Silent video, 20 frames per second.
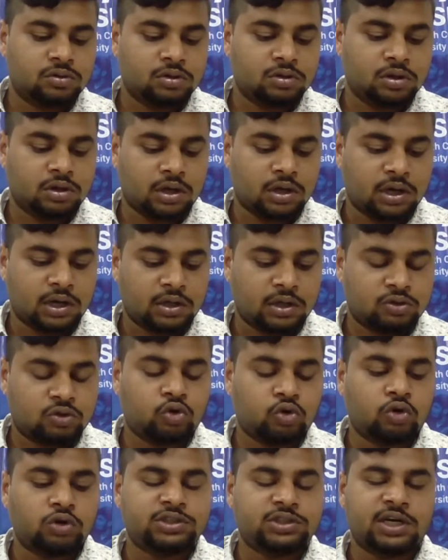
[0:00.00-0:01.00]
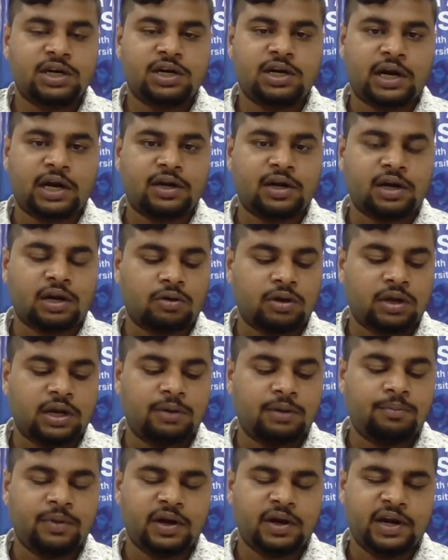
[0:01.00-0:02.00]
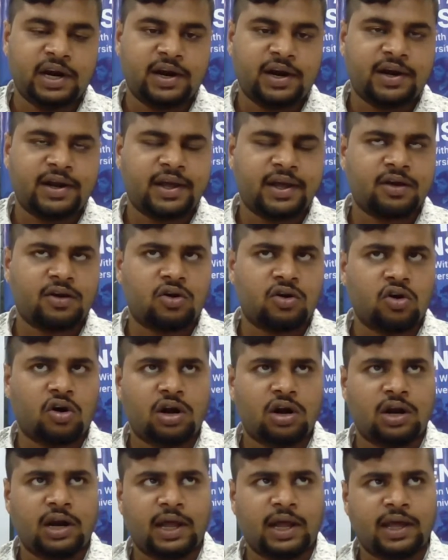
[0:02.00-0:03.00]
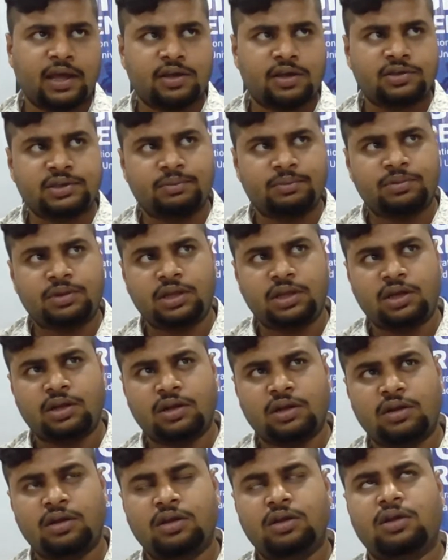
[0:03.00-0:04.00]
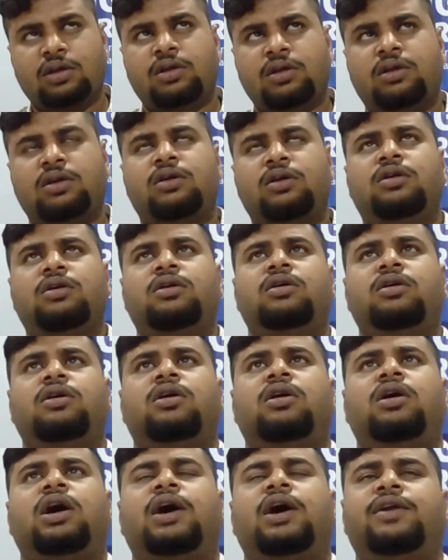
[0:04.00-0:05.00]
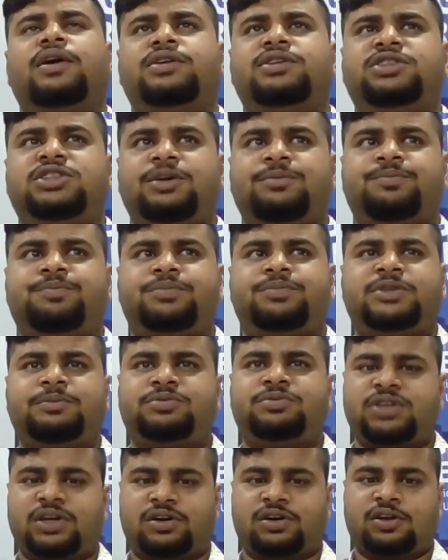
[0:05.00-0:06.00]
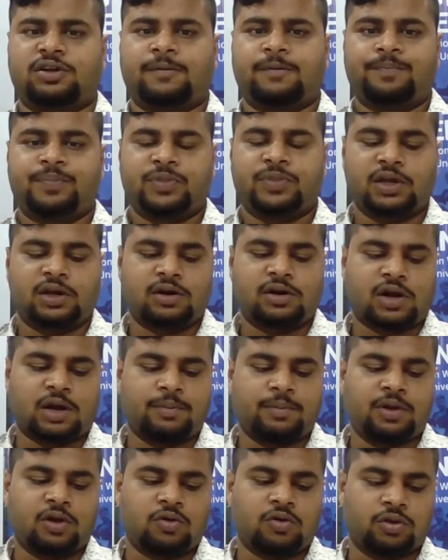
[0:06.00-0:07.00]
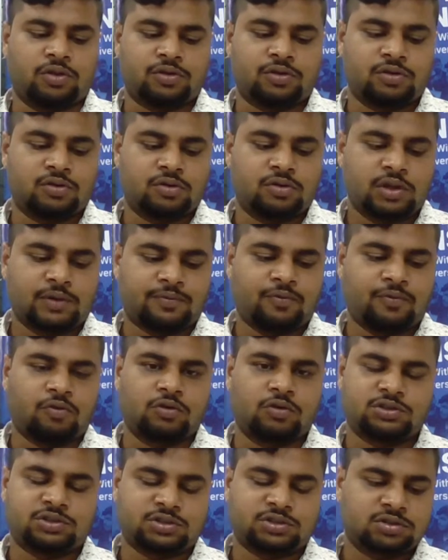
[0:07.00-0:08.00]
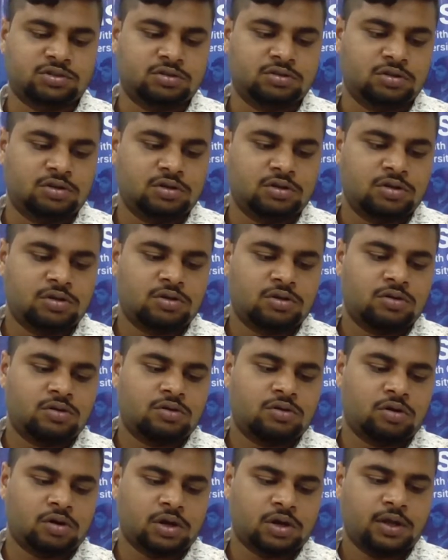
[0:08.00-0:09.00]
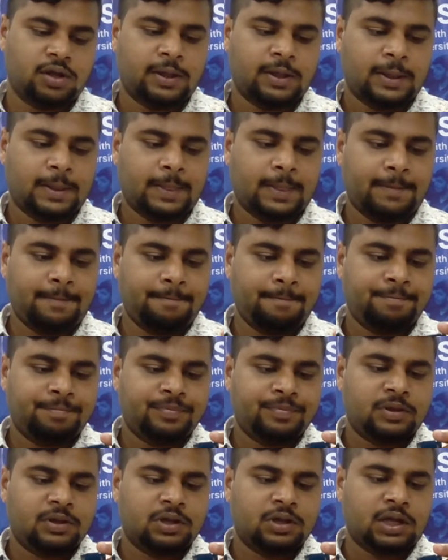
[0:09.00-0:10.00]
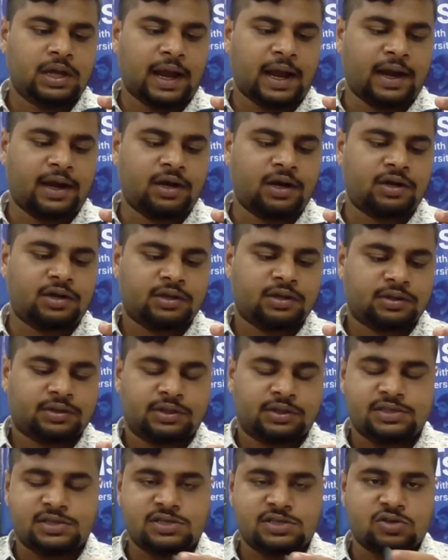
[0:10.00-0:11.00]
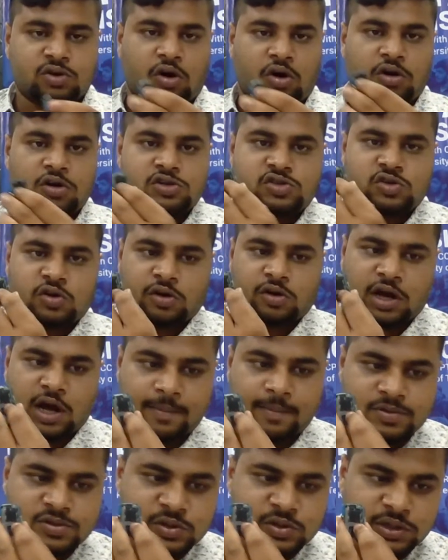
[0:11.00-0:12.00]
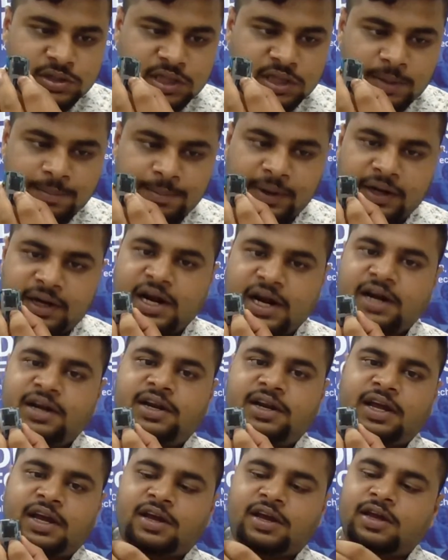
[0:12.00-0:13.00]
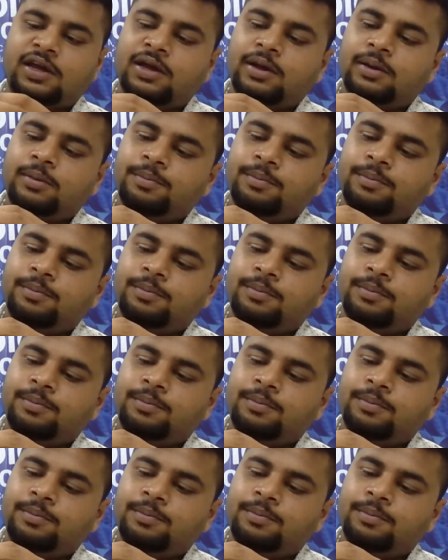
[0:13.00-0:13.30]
those are right now in MediaTek or like something other chipset they are coming with the phones. Okay, and this is also comes with the MediaTek